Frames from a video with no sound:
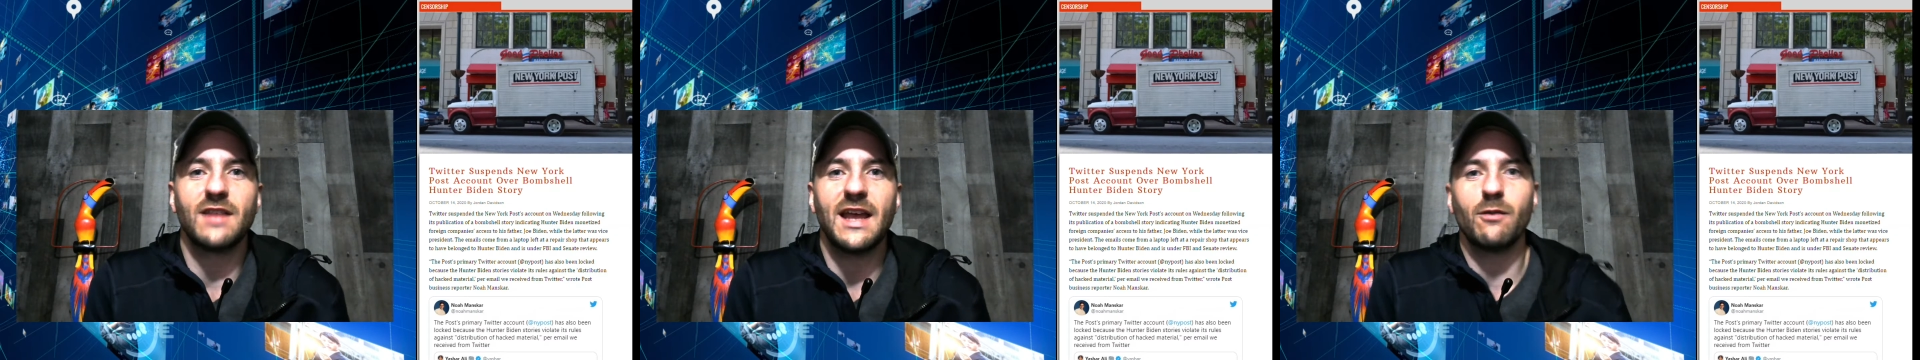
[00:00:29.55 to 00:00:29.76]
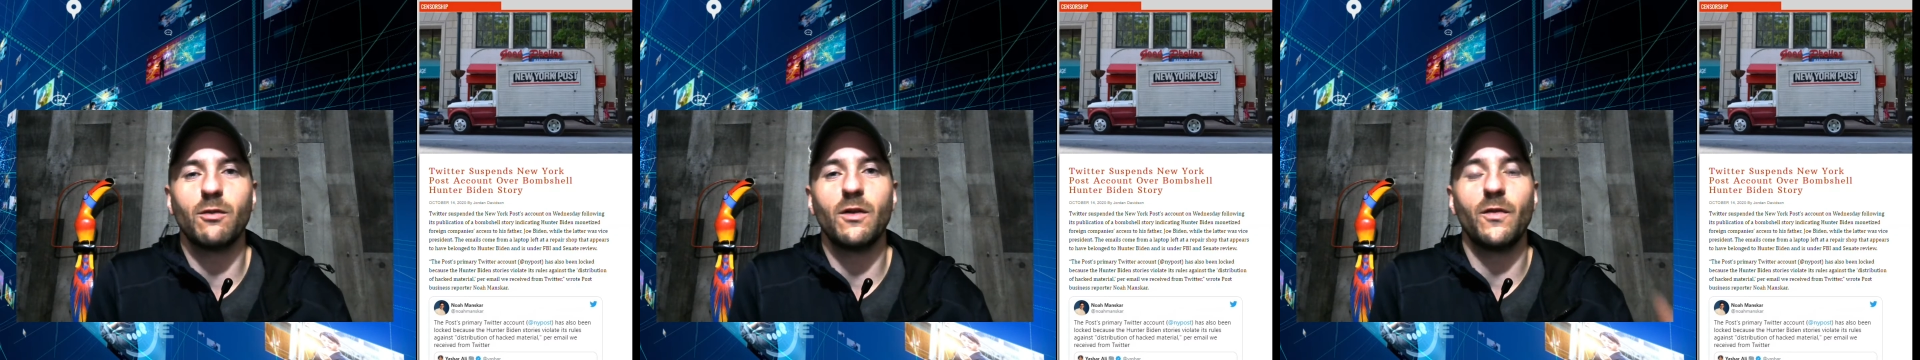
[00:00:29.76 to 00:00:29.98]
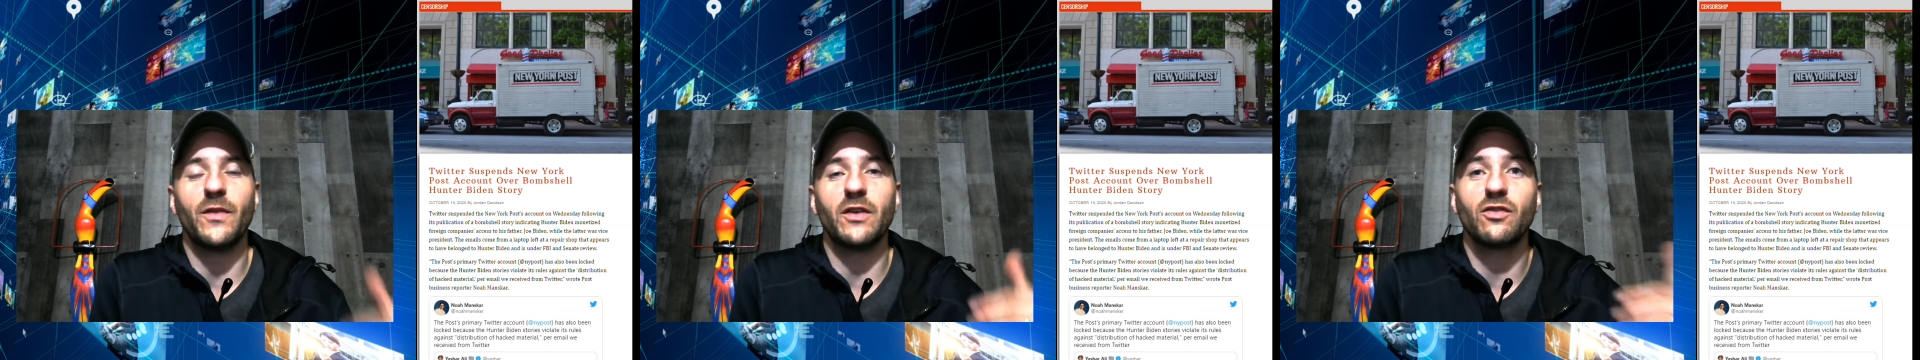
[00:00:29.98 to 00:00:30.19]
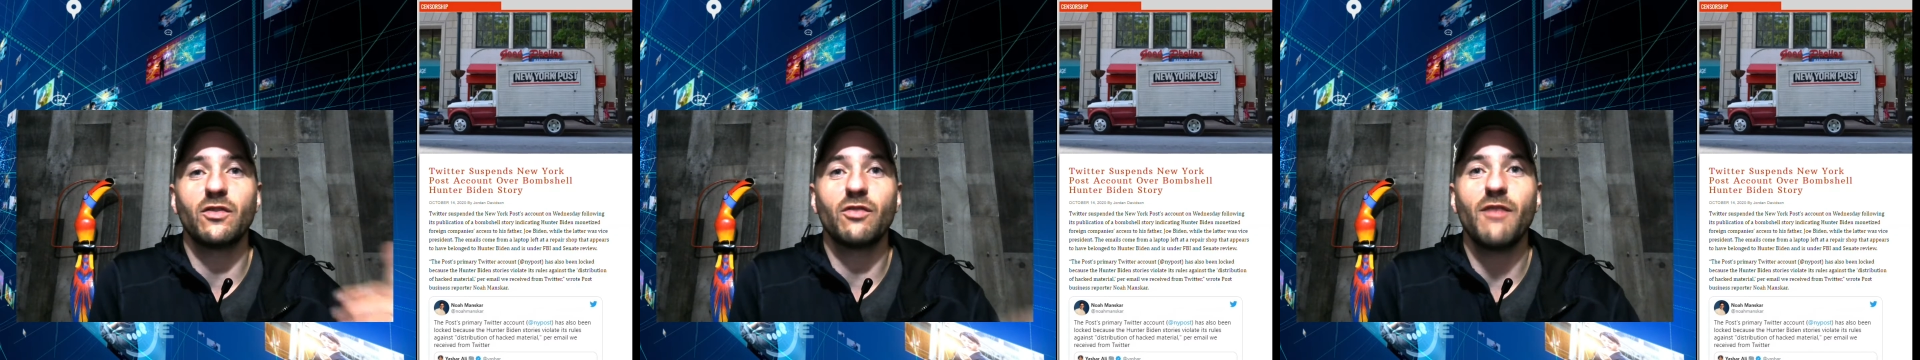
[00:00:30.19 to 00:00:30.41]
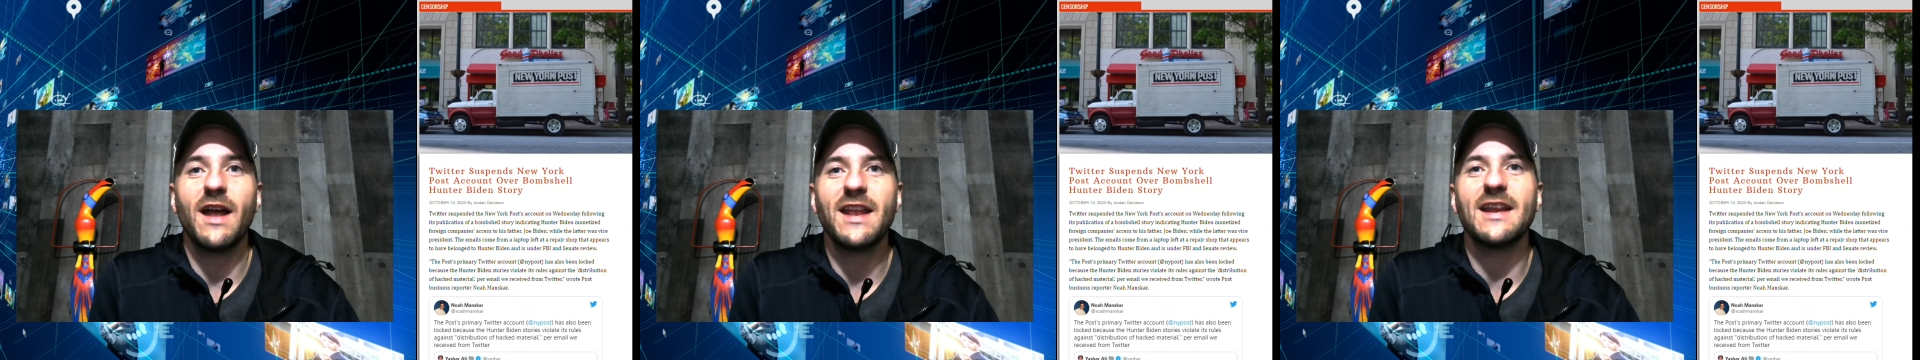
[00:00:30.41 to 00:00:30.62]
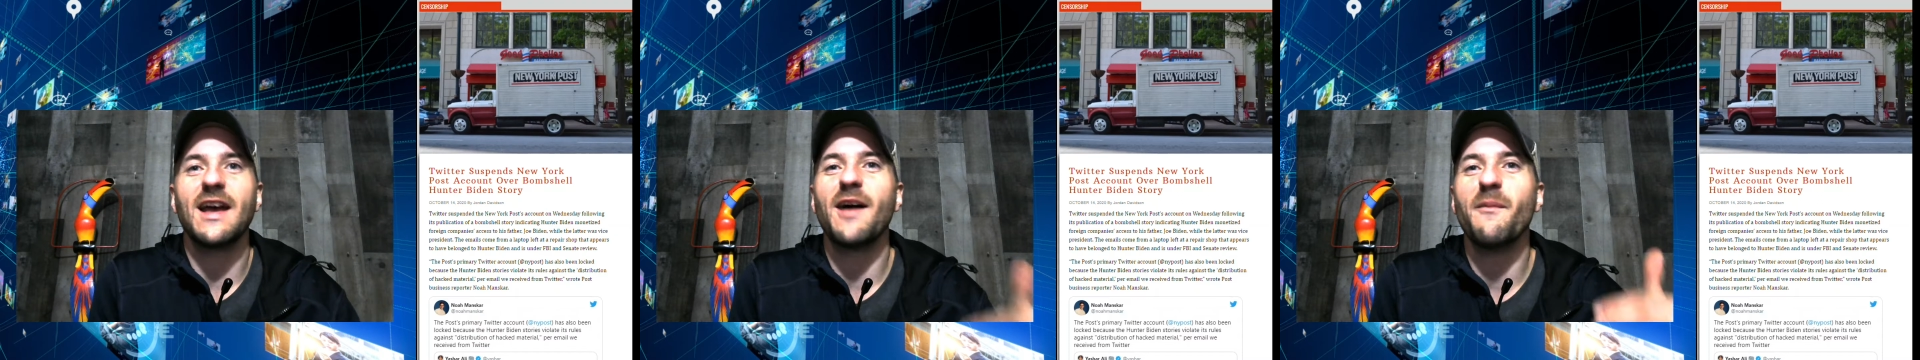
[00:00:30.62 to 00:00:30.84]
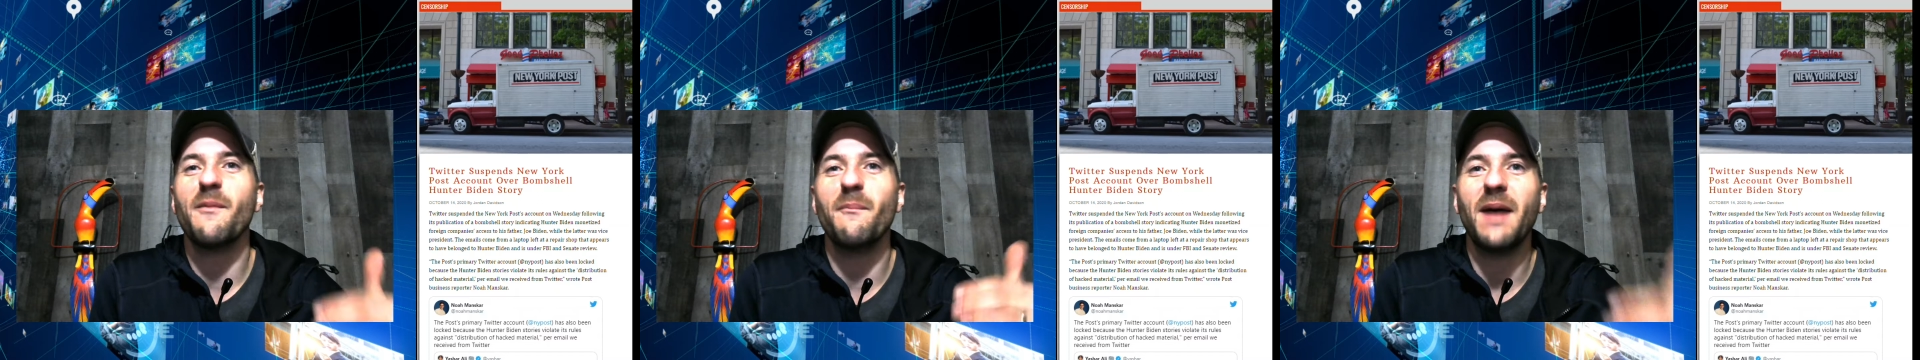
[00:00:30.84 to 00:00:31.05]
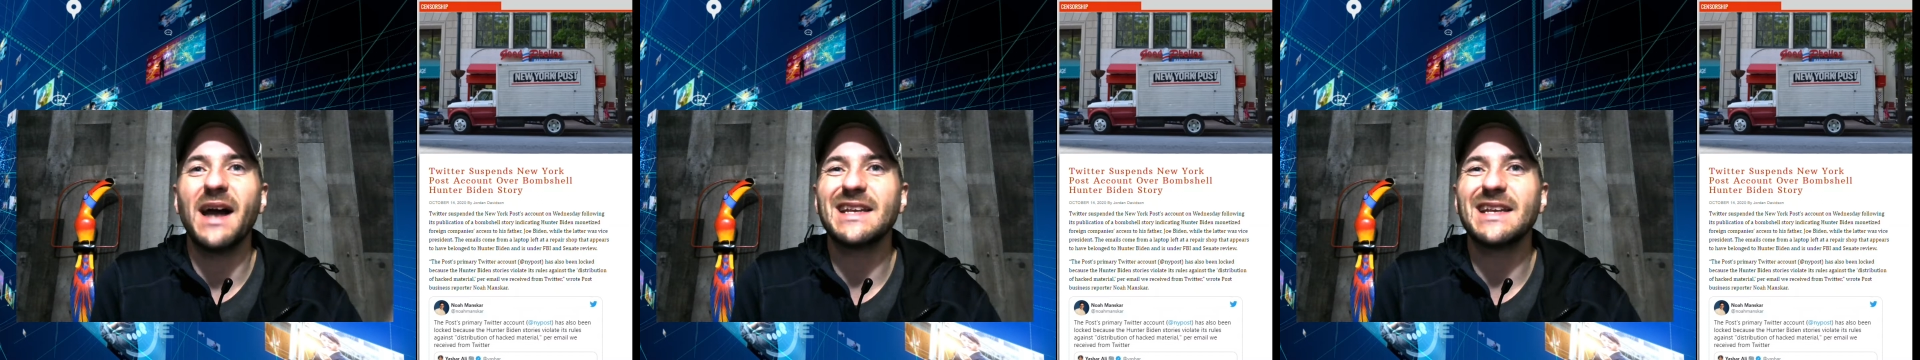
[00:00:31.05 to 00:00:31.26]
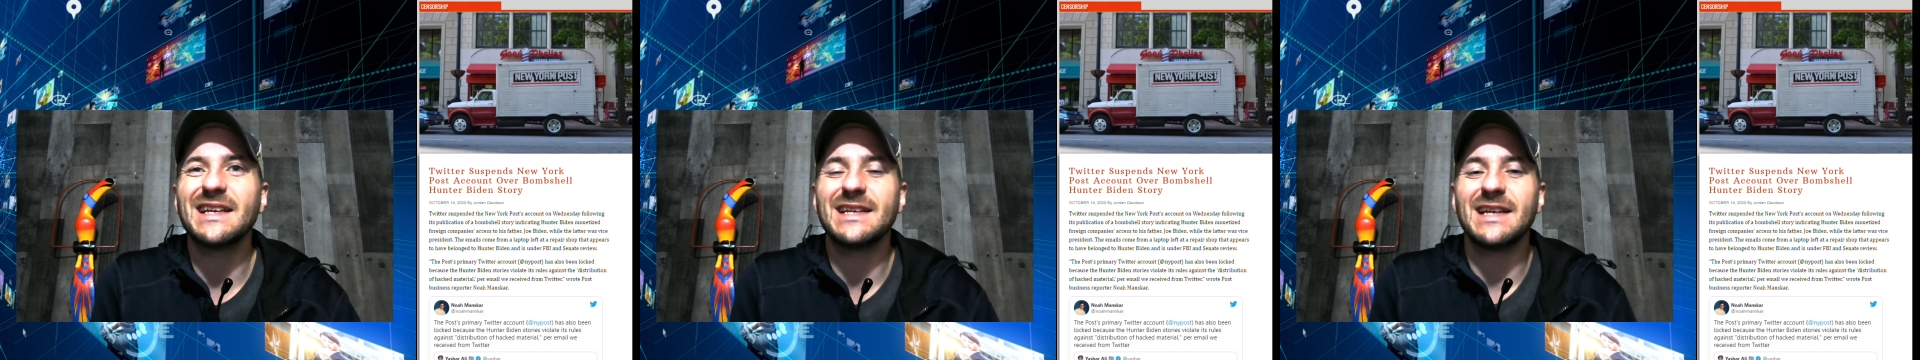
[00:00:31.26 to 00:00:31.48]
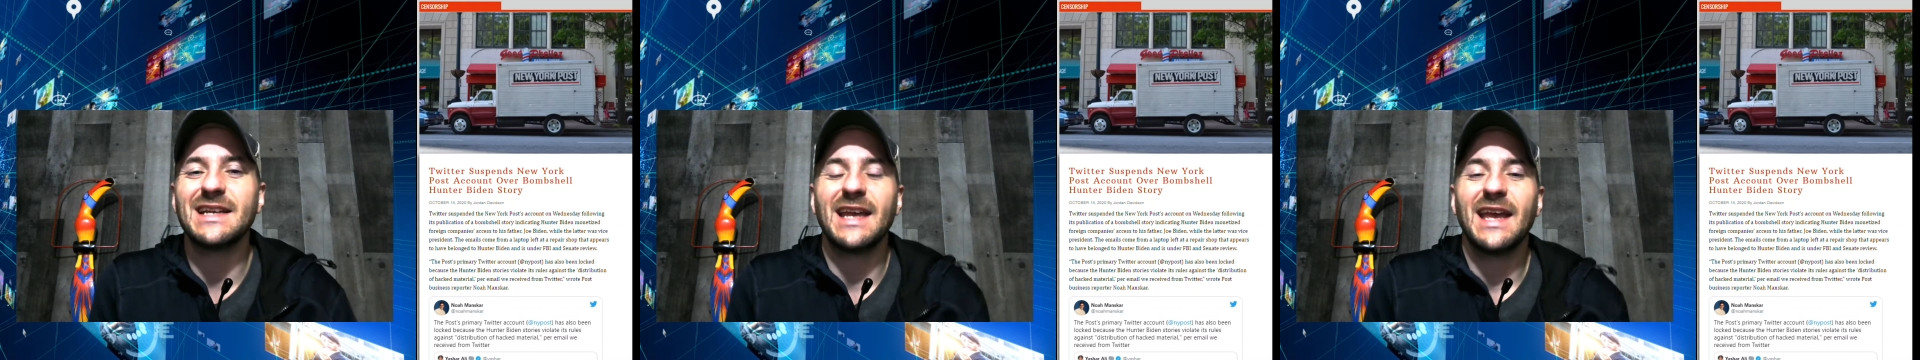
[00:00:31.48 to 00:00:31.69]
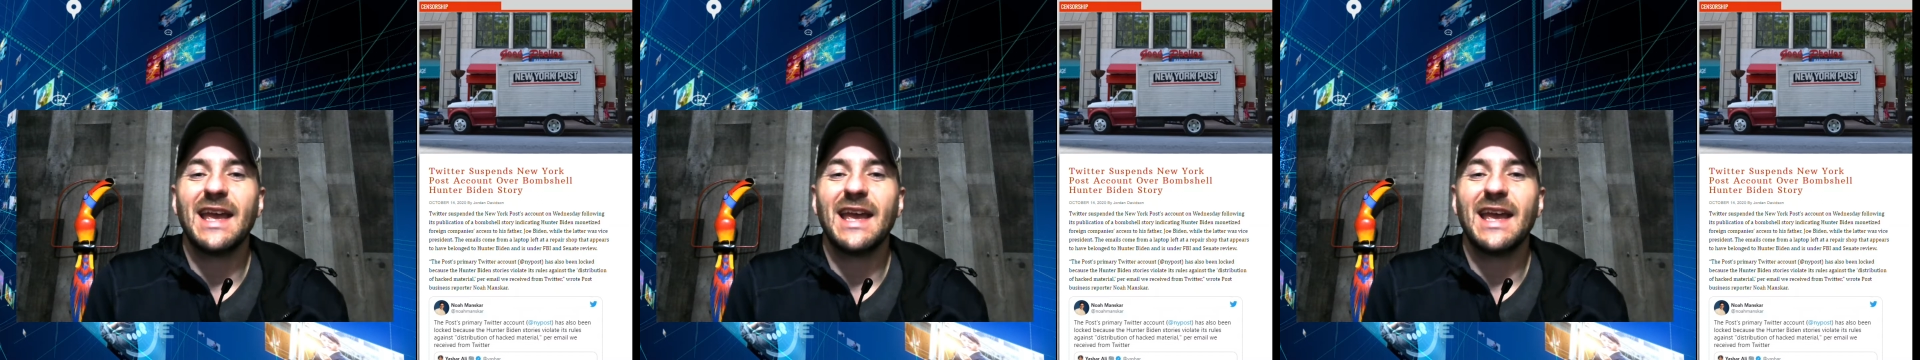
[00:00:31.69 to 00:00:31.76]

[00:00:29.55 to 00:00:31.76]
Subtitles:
that will discredit Biden